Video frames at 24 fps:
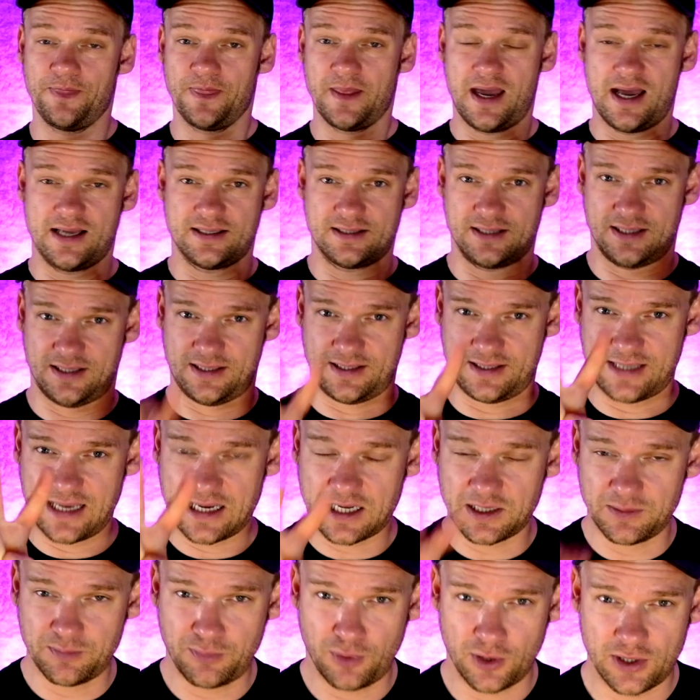As a
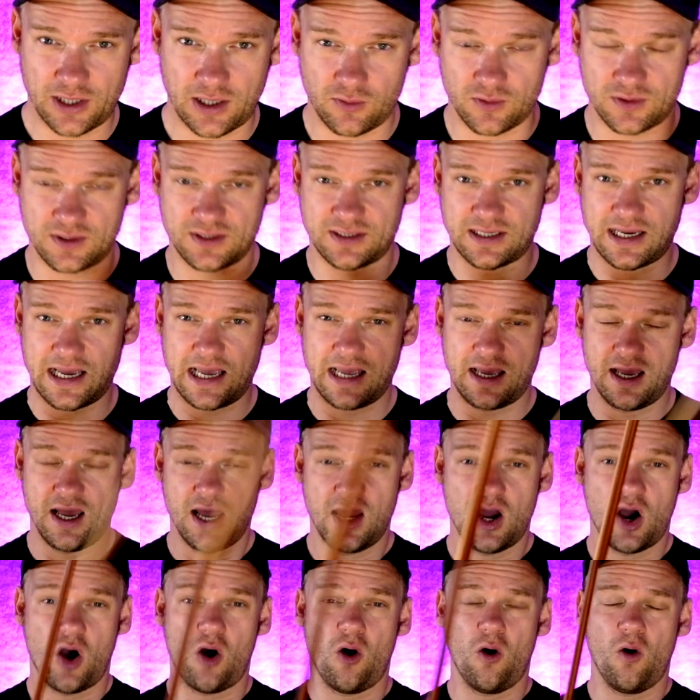second point, I would say,
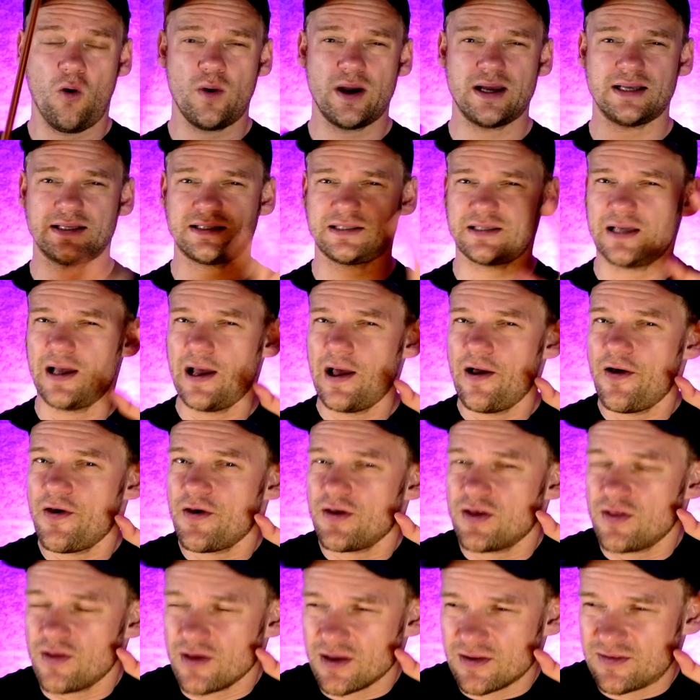always
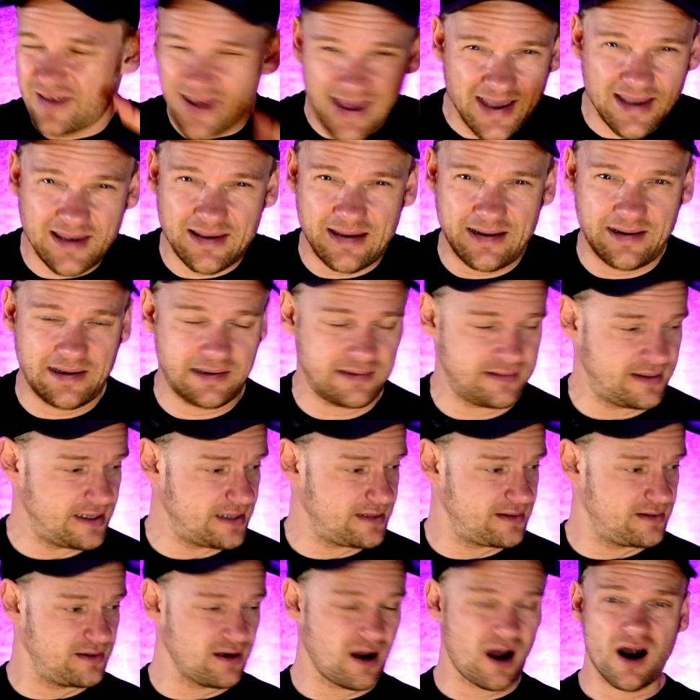take care
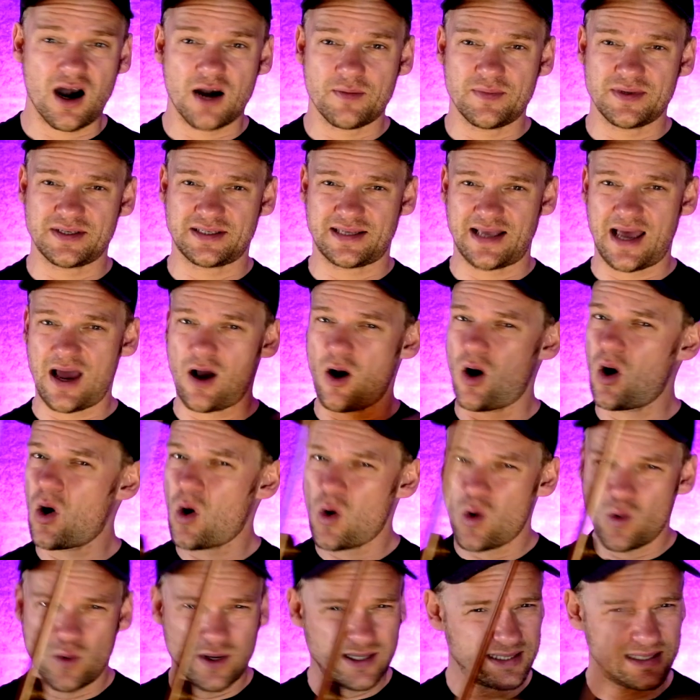that the arm is
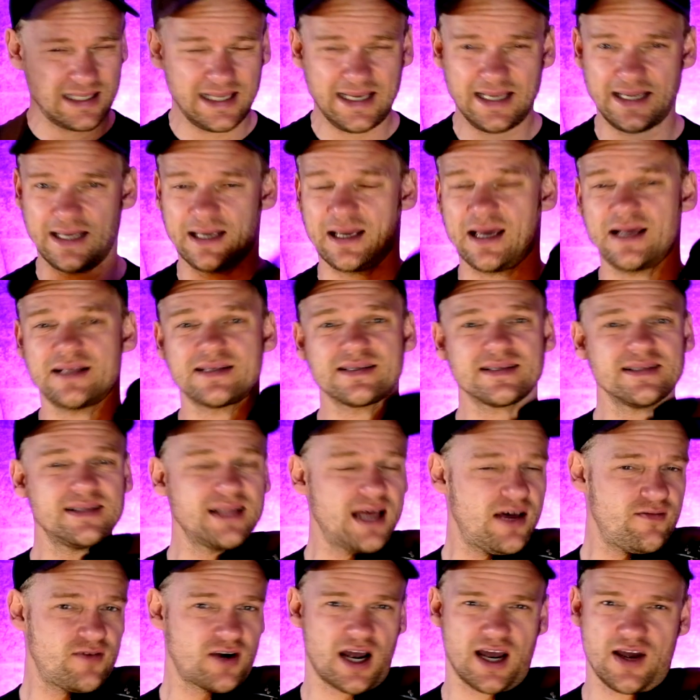always leading. It's
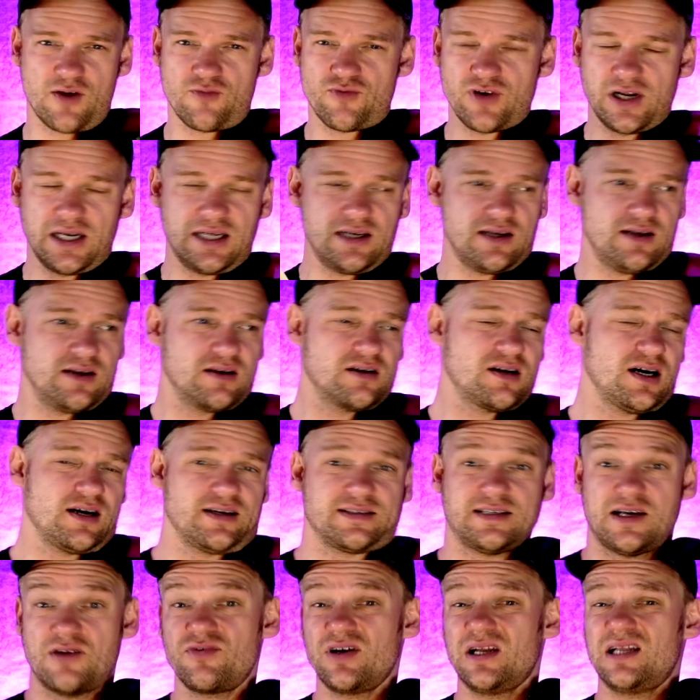never, I
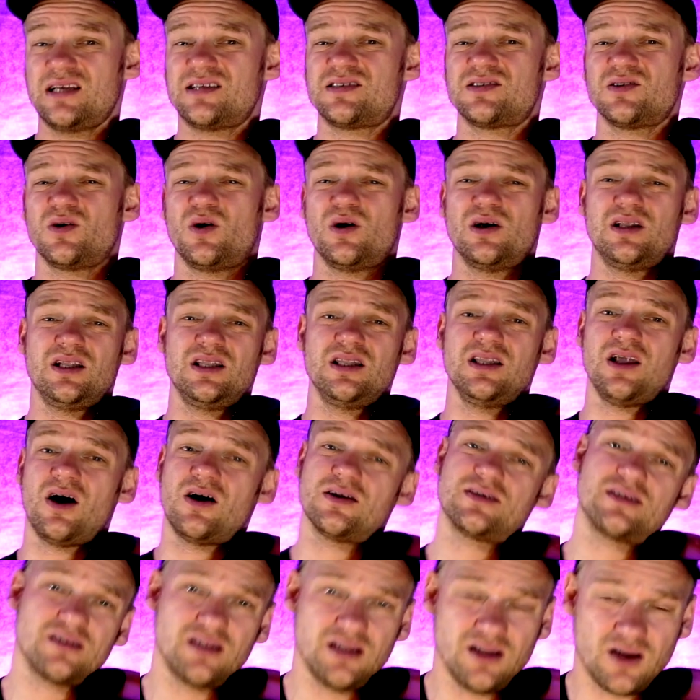really saw a
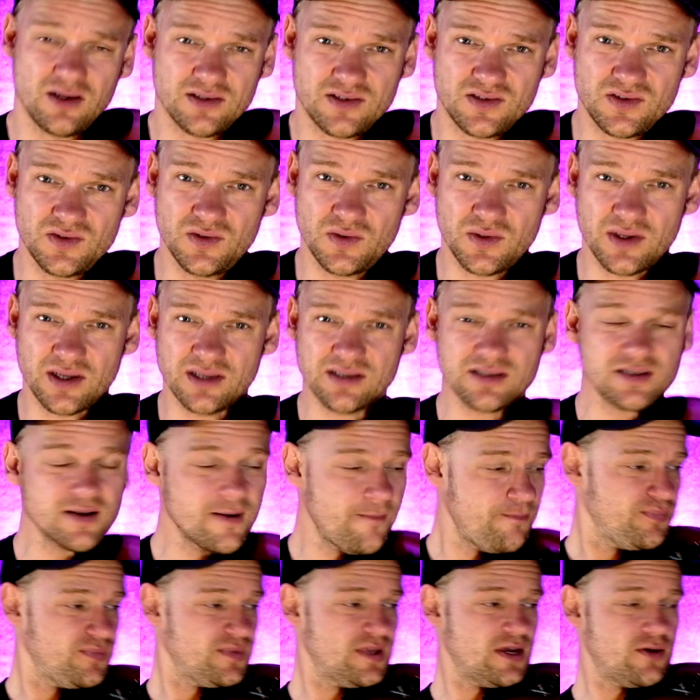lot students,
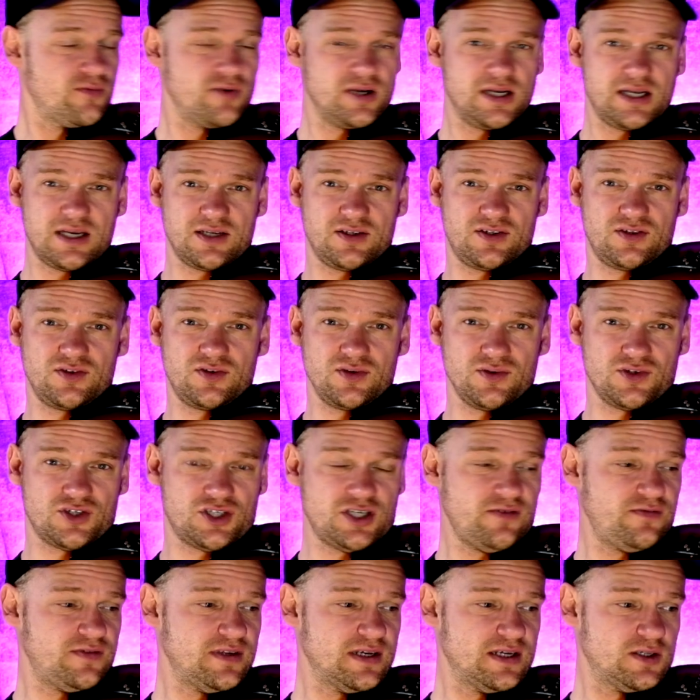they really do
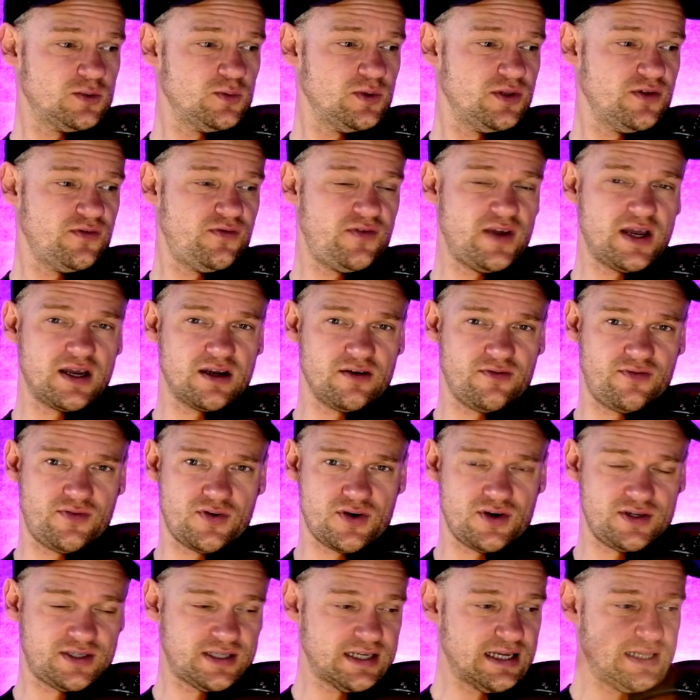shiftings with the finger
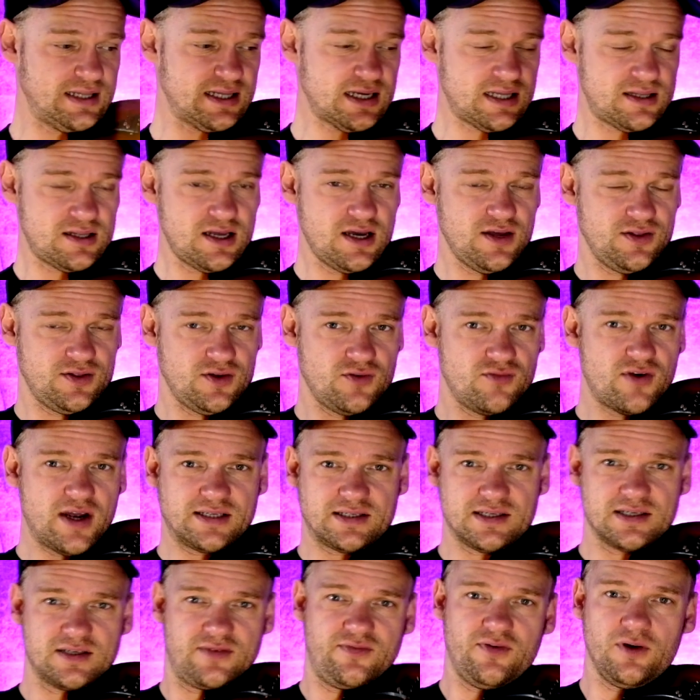first and then the rest
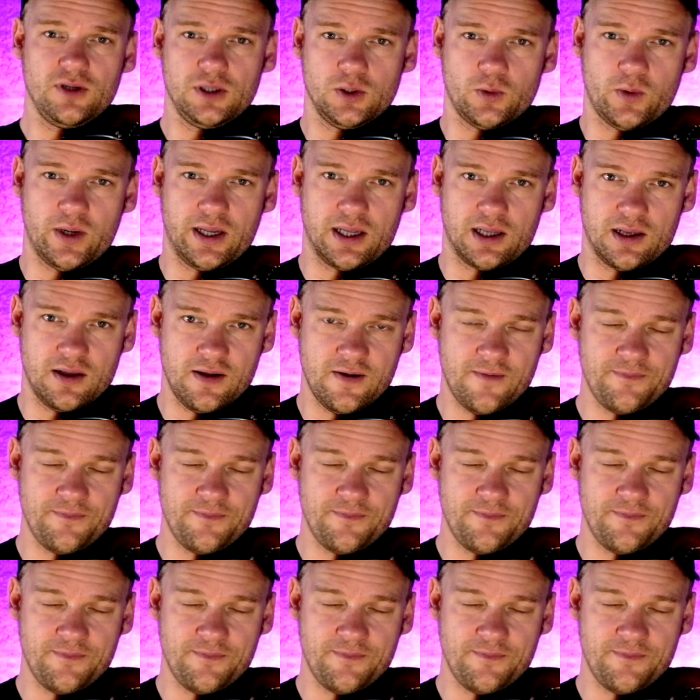is following.